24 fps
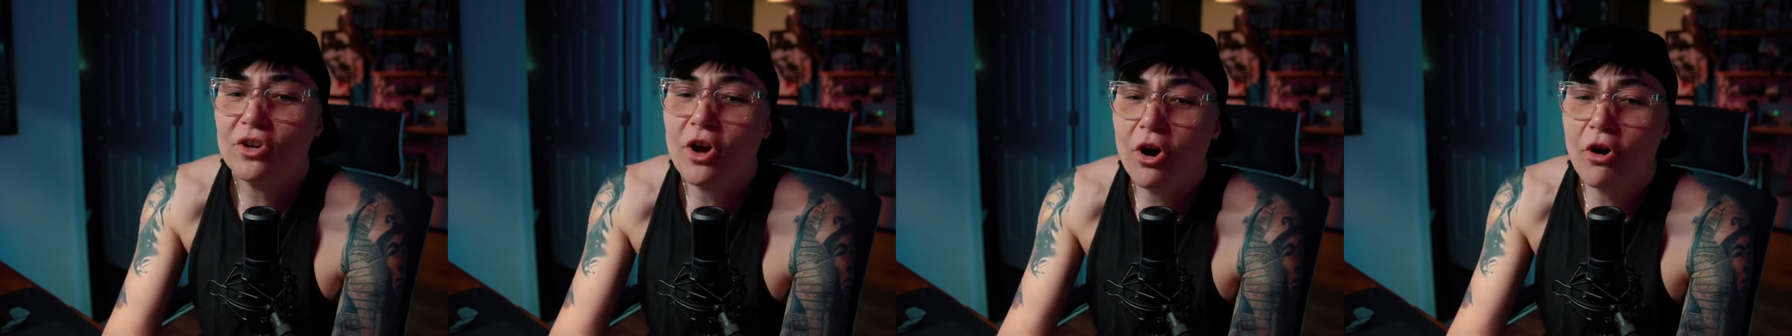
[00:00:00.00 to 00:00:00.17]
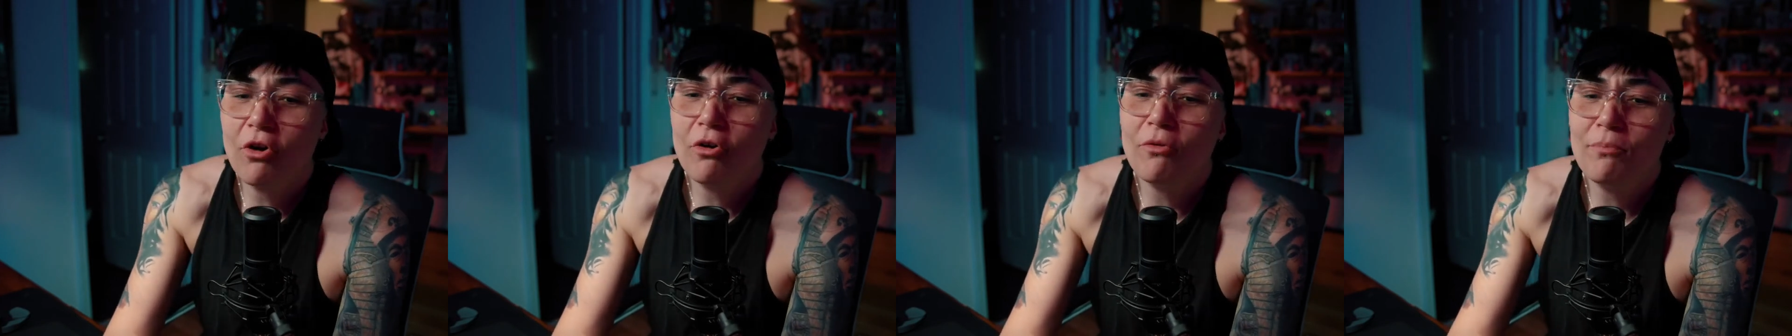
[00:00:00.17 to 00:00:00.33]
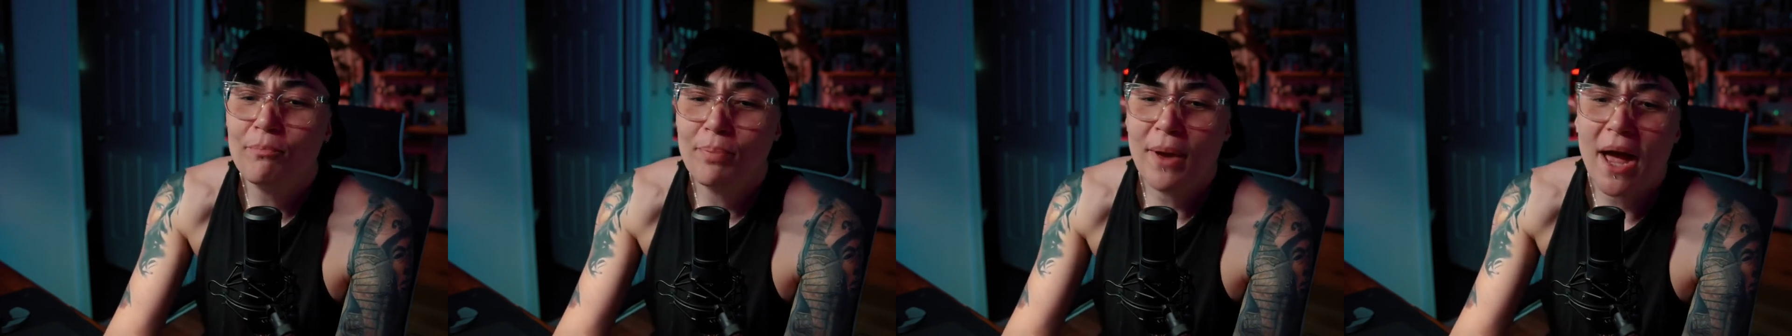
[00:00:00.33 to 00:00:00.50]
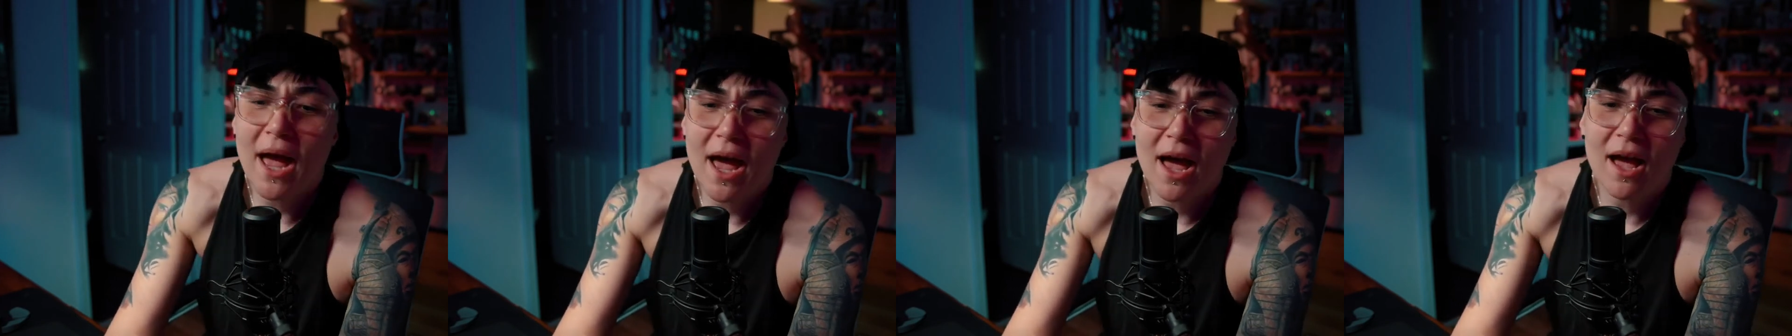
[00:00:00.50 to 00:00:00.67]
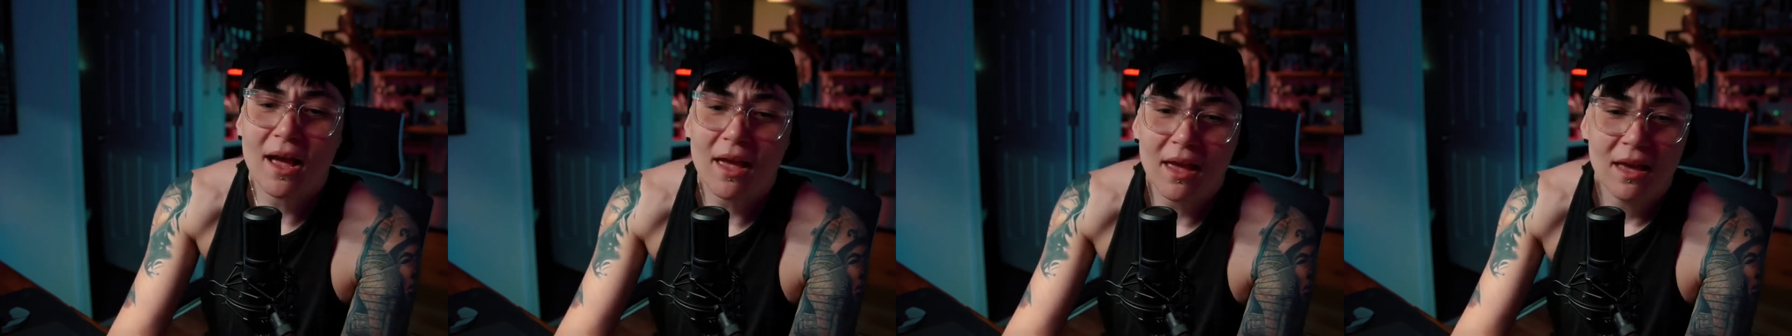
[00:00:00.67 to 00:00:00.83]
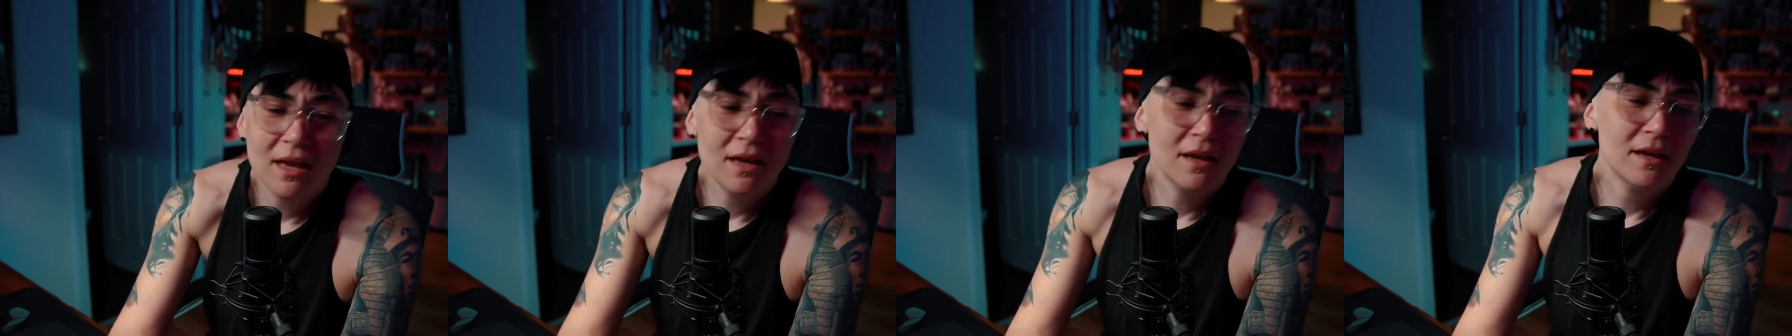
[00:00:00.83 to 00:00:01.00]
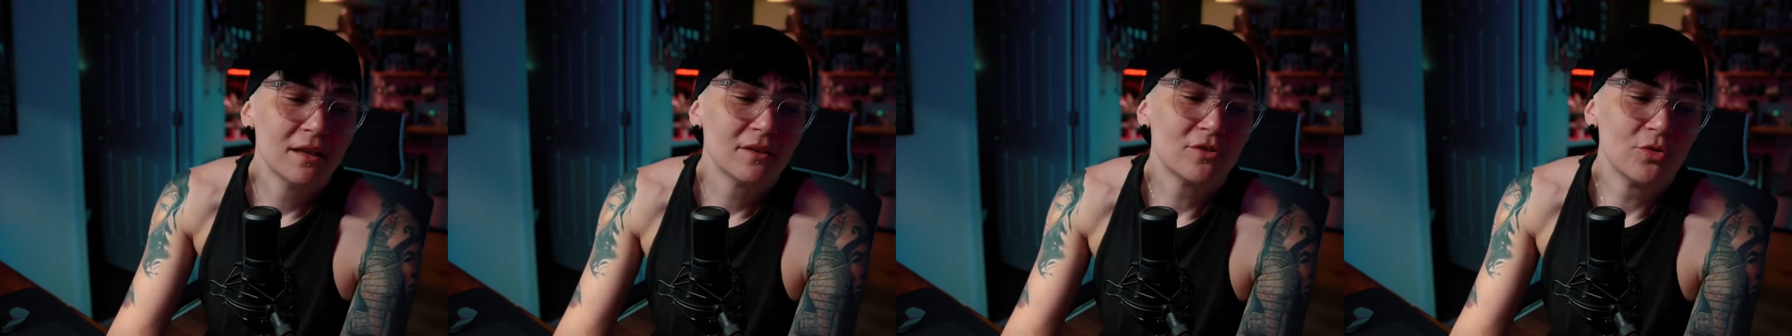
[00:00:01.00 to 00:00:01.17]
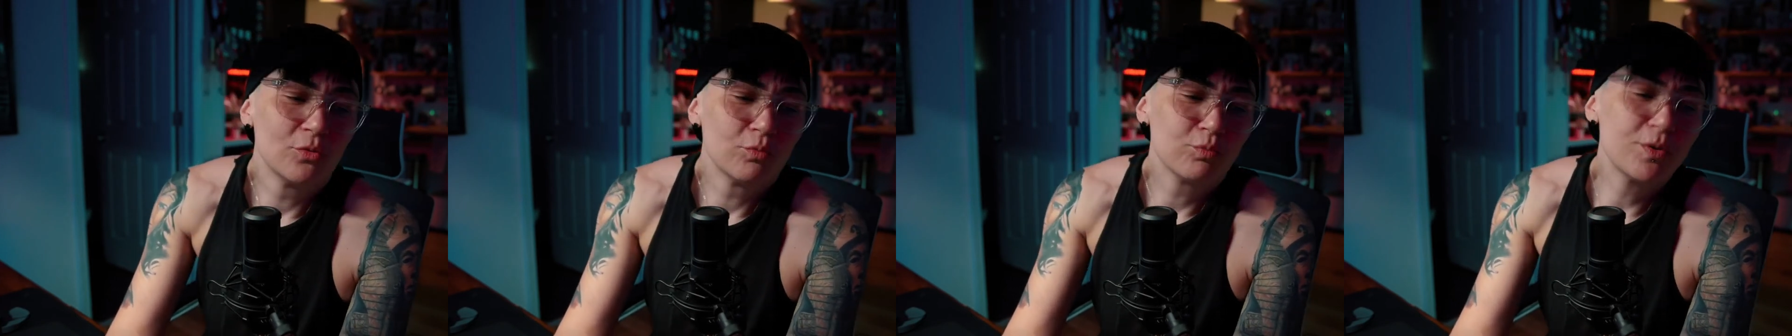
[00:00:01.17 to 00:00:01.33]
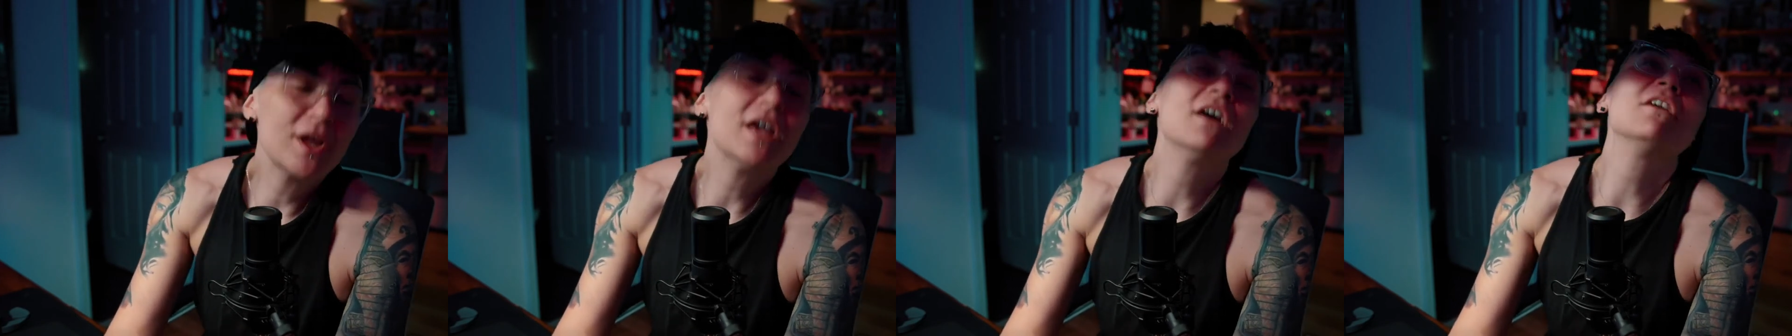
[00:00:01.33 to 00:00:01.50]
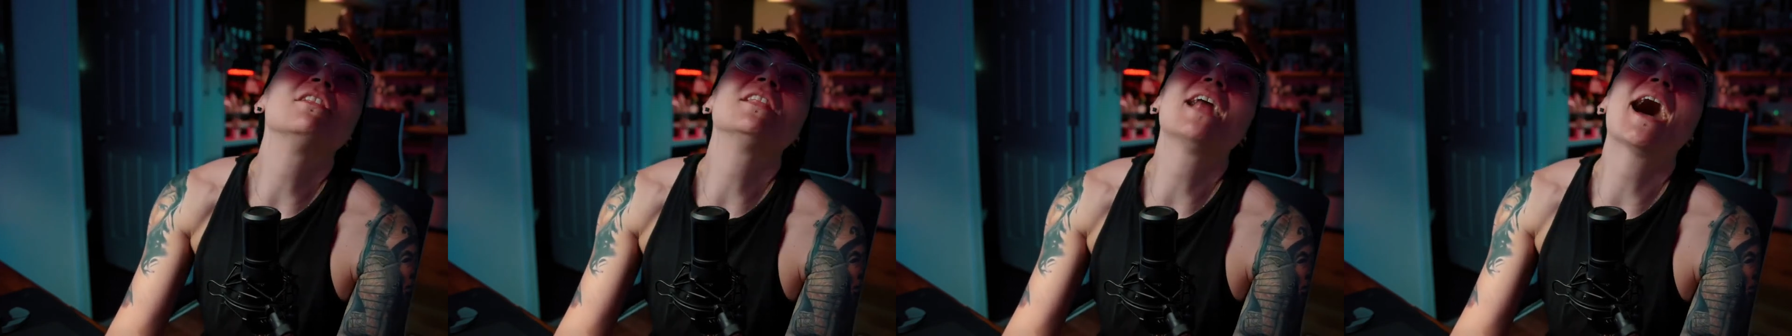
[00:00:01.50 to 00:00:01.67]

go back to real